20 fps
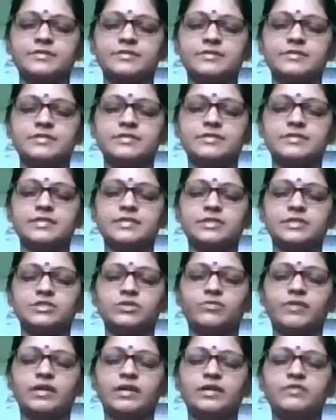This is such a
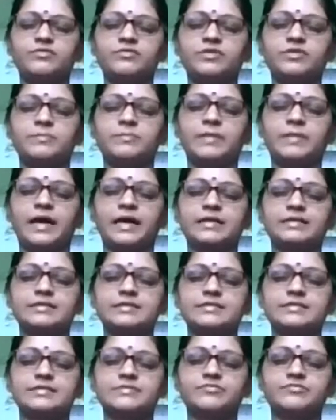wonderful
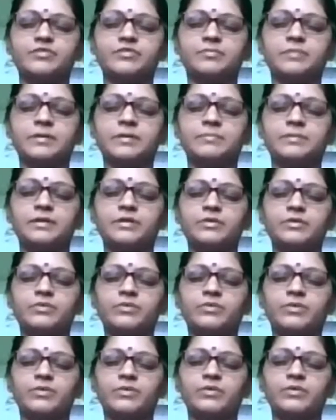practice for people
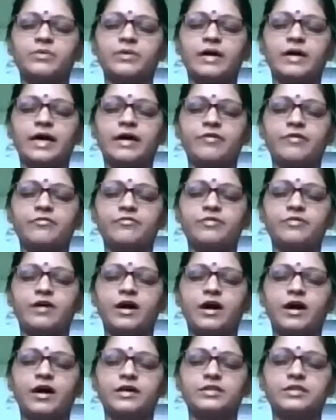who have
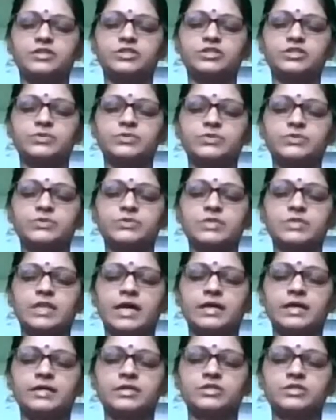heart issues,
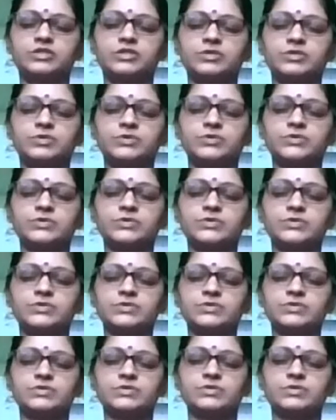lung
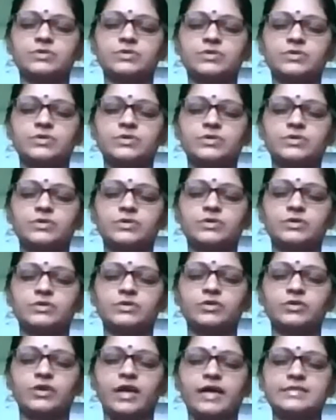issues.
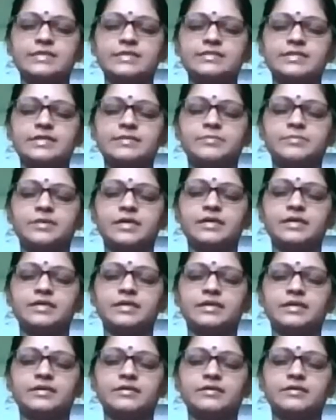Thoracic
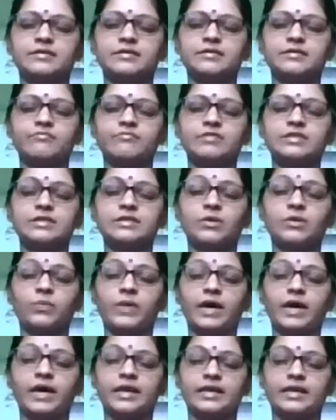breathing with
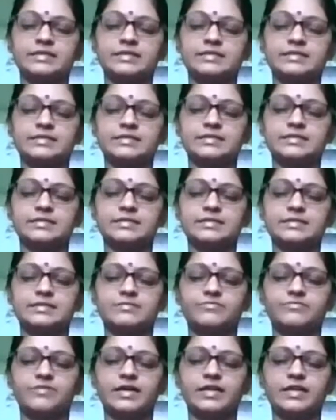awareness is
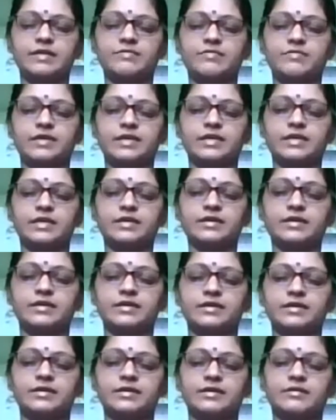very, very,
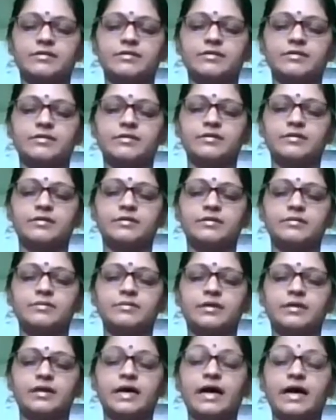
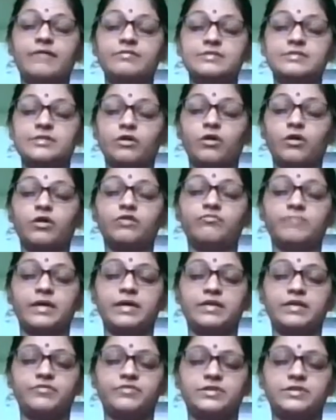has a lot of
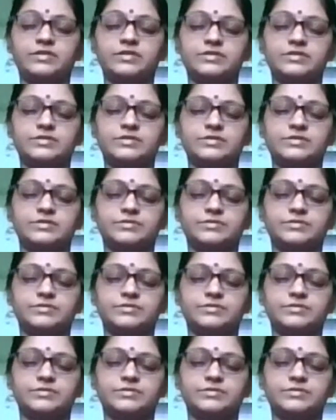benefits.